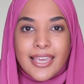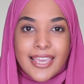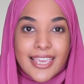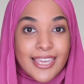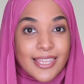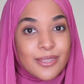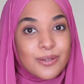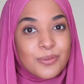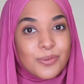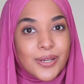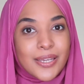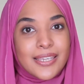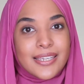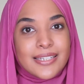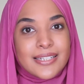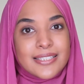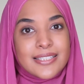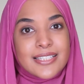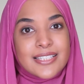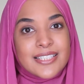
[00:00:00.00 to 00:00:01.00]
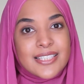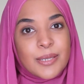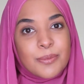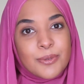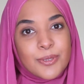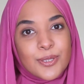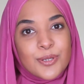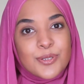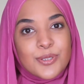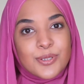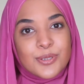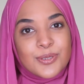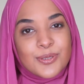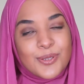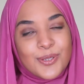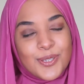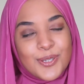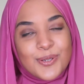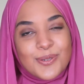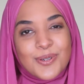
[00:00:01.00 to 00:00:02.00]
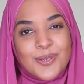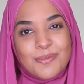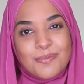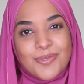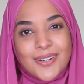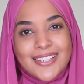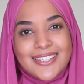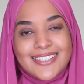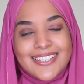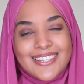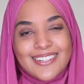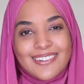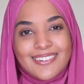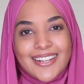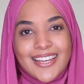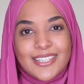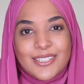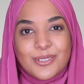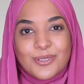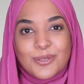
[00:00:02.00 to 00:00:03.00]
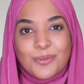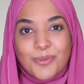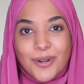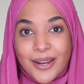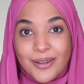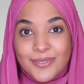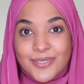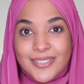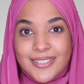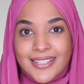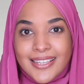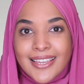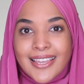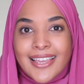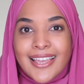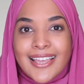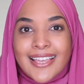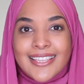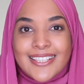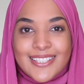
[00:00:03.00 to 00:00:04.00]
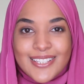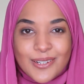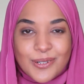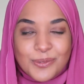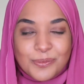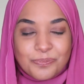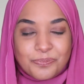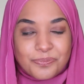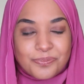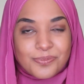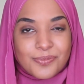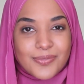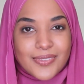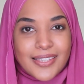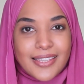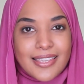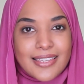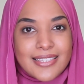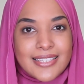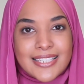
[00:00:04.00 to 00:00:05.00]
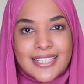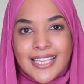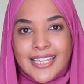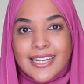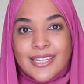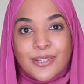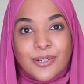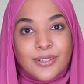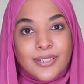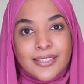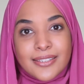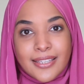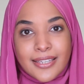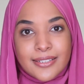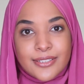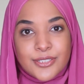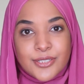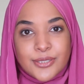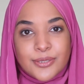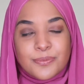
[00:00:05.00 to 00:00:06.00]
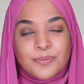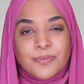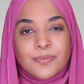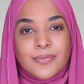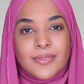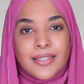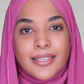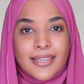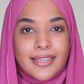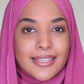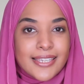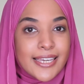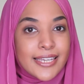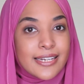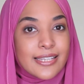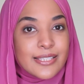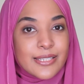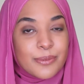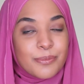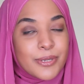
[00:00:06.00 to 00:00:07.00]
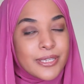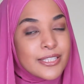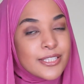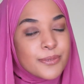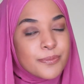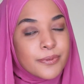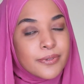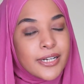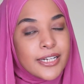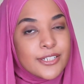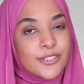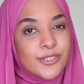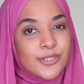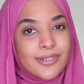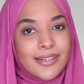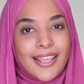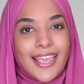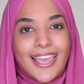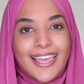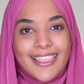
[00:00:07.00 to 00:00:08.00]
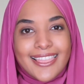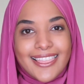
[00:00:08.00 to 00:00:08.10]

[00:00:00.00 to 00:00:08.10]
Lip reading: either way it is a step closer to you embracing your natural brows. So setting your intention, getting some inspiration, and